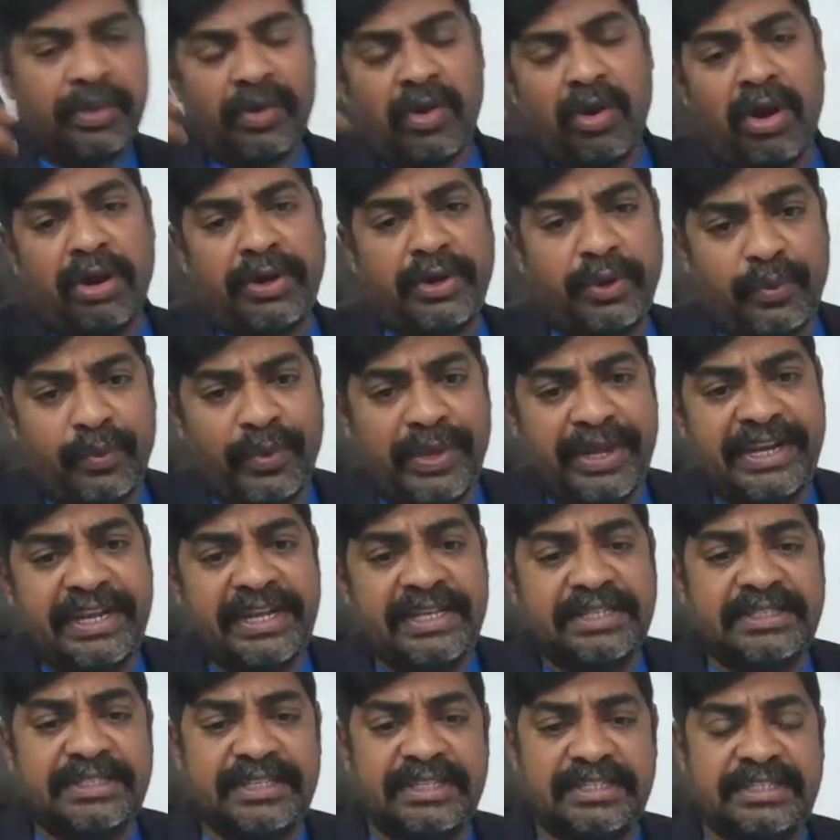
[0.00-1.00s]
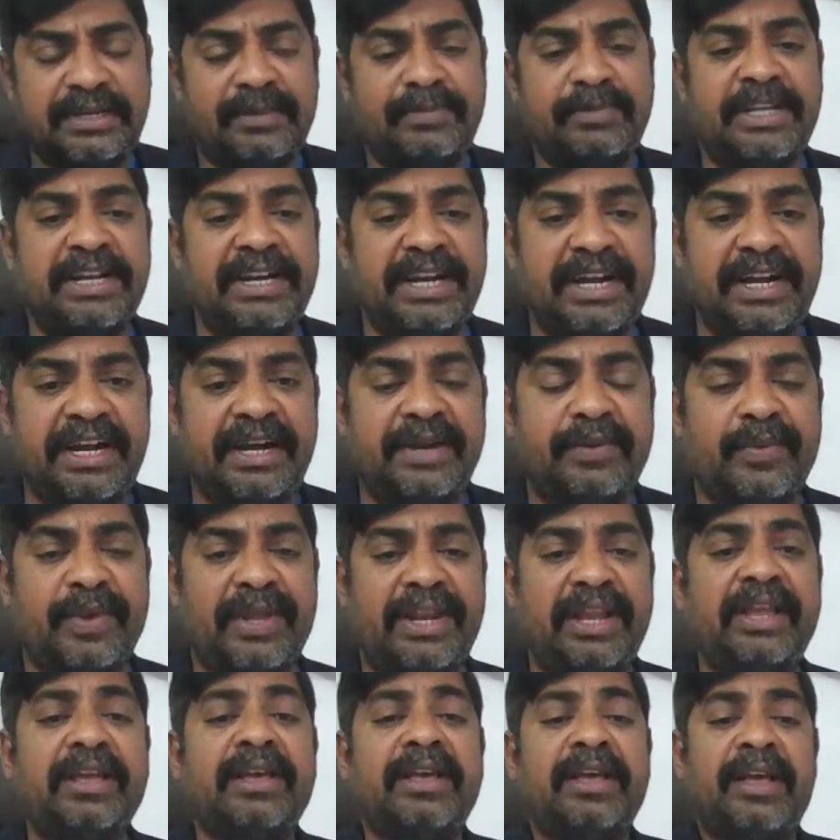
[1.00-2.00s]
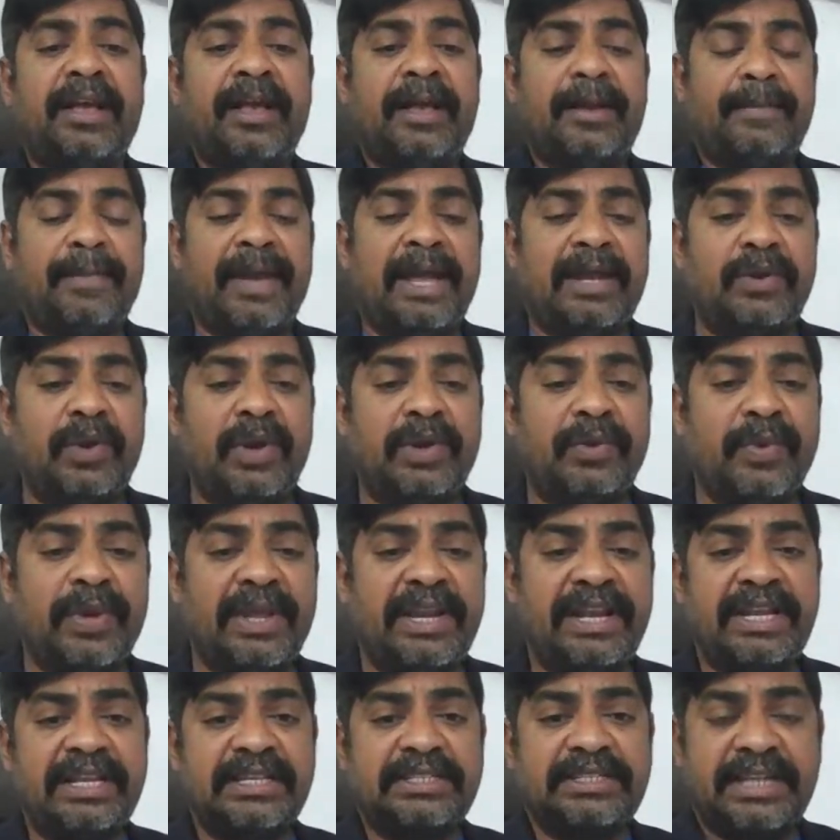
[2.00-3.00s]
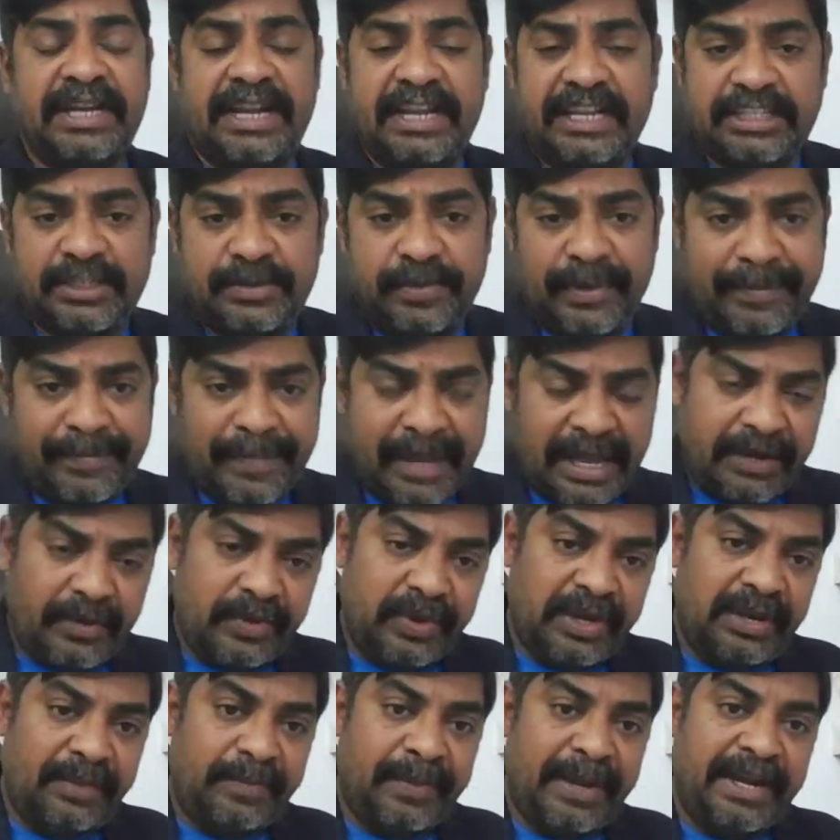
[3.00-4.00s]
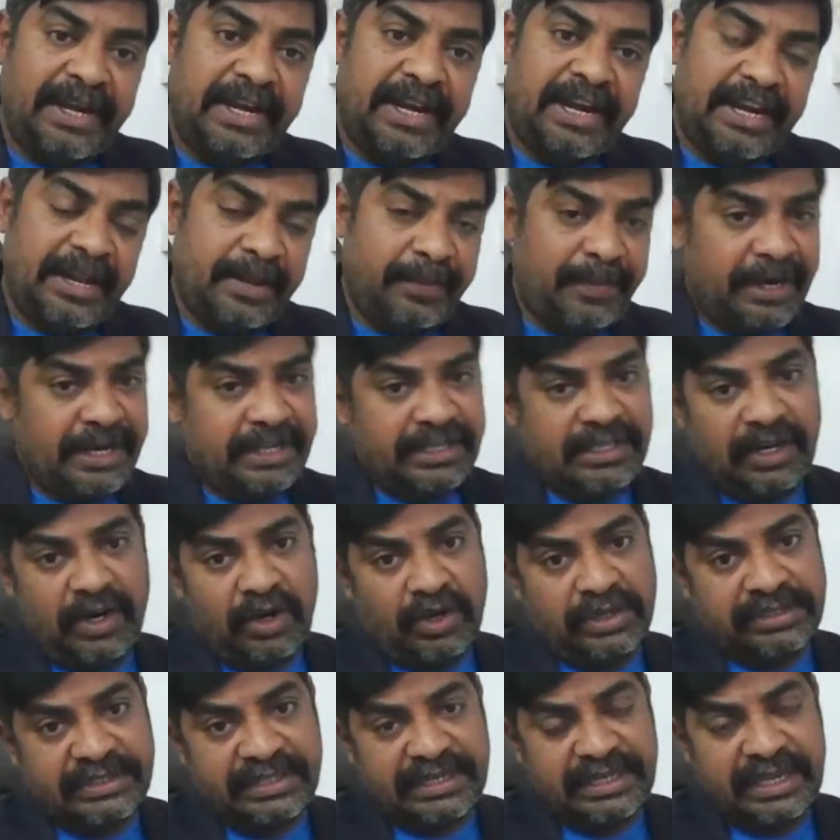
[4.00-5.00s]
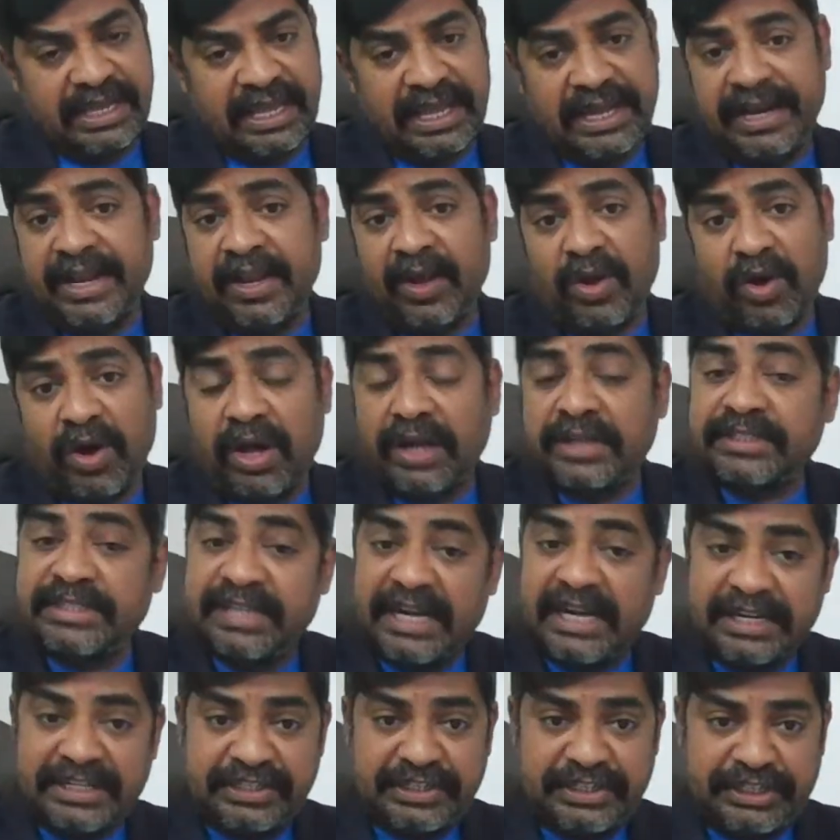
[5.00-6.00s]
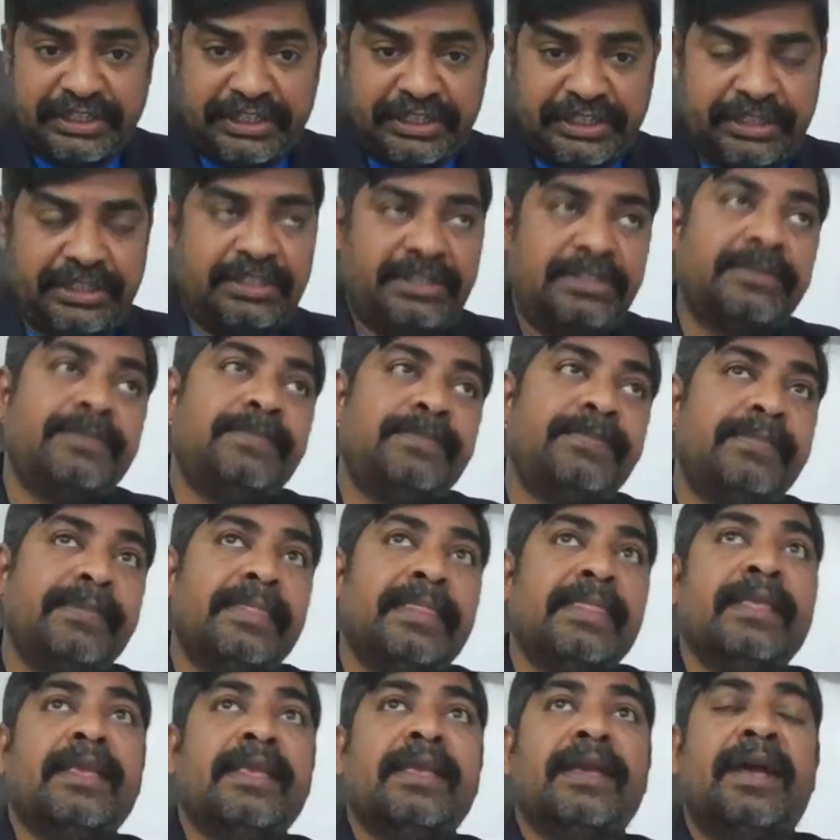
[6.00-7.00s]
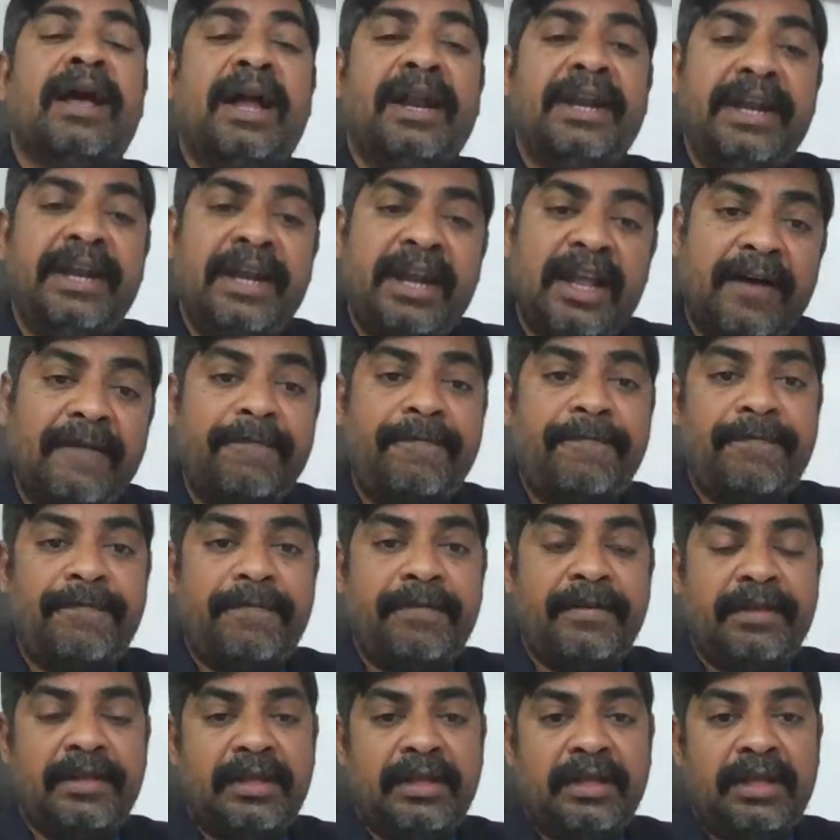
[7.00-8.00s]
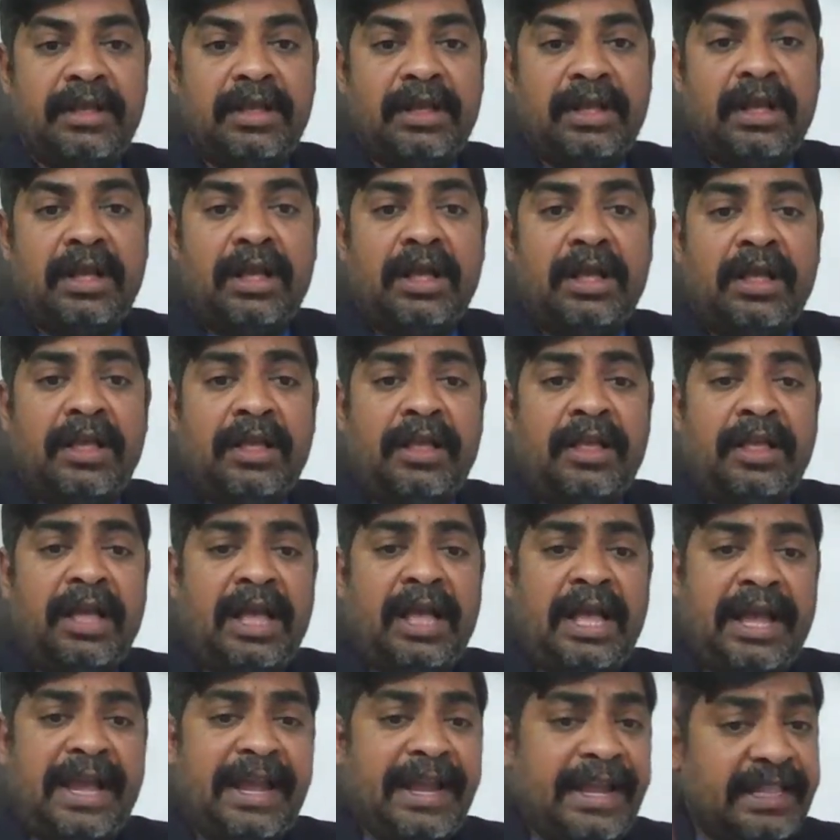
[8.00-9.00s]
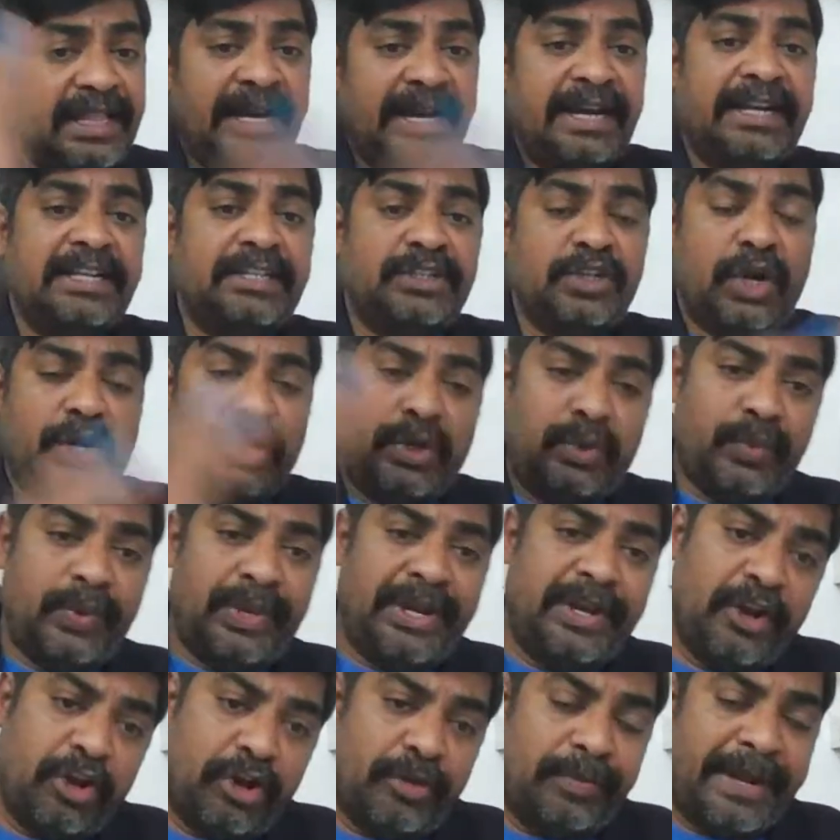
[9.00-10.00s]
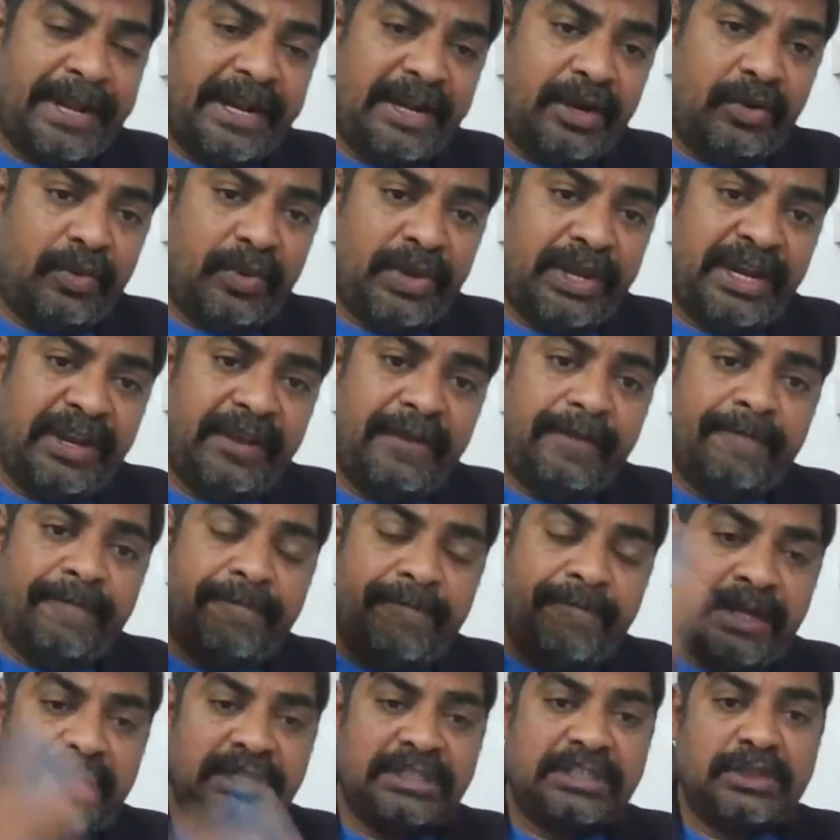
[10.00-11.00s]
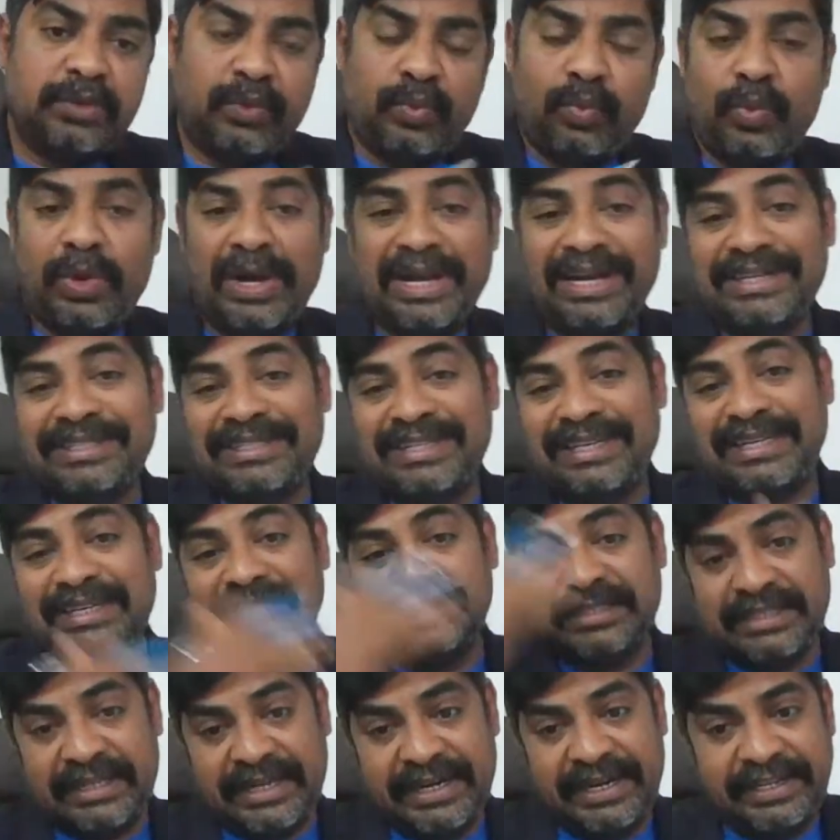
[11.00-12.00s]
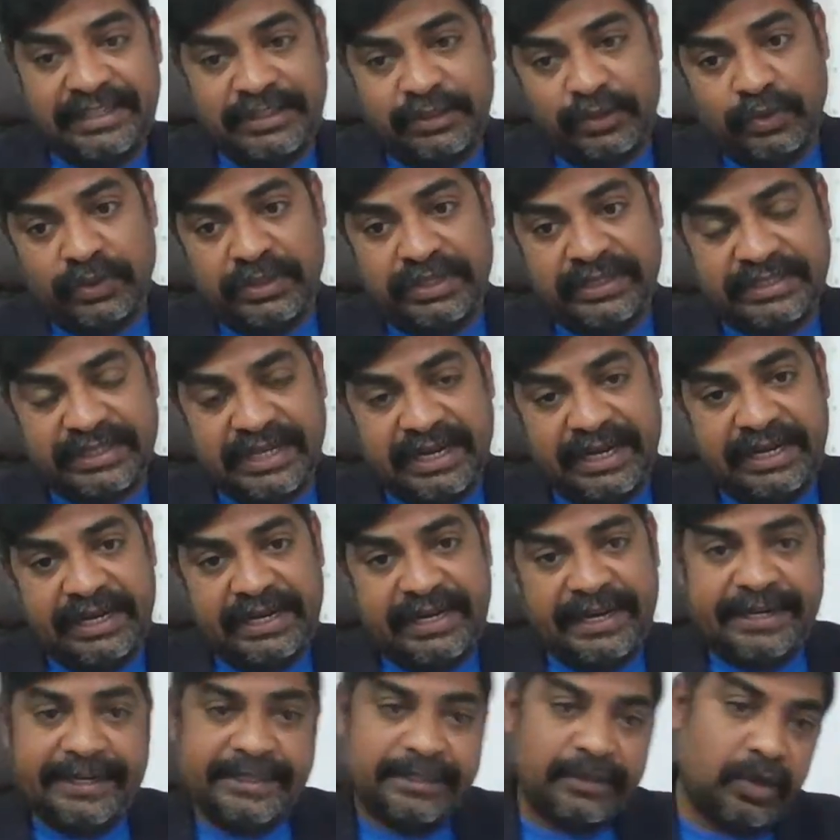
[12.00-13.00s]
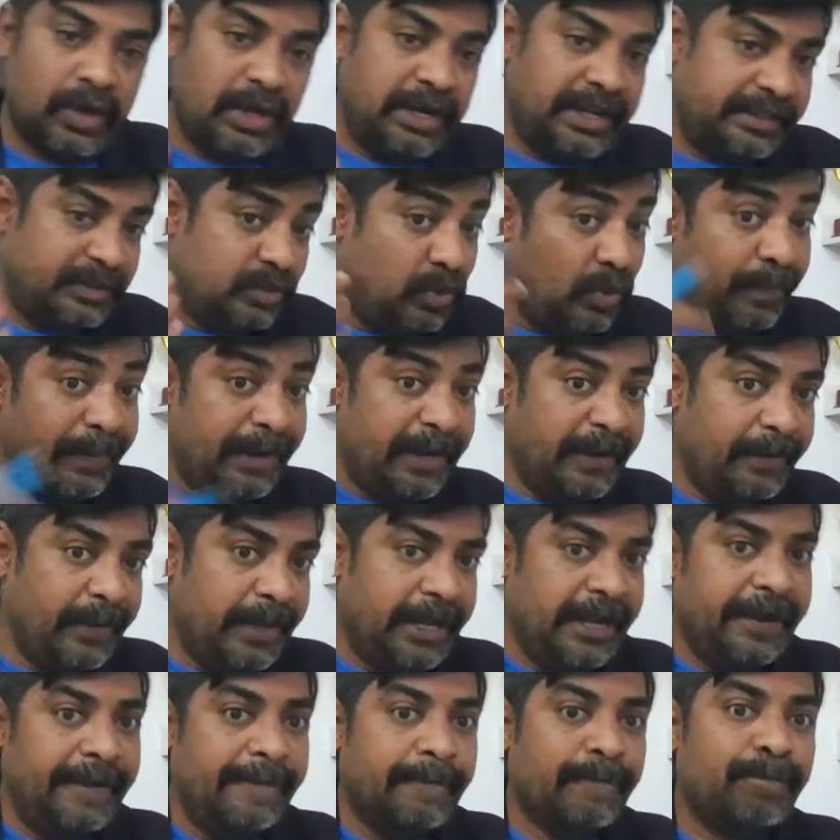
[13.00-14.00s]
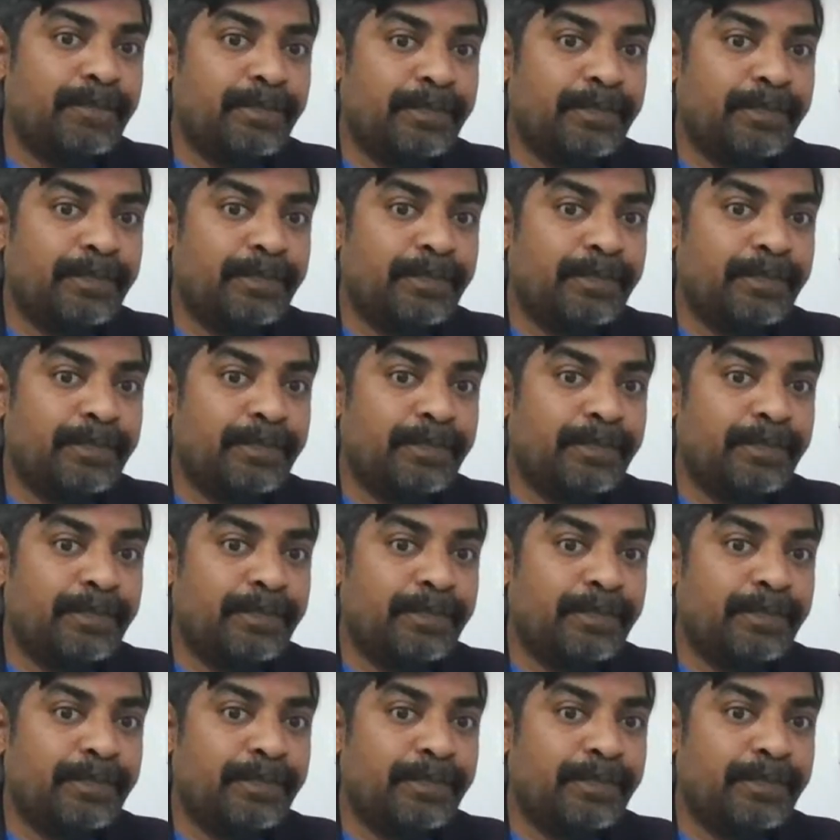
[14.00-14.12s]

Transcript: Auto query is system generated query. Manual query is raised by manually by data manager or CRA or statisticians. And now either it is auto query or manual query. First, once it is raised to the site, it is called as open query.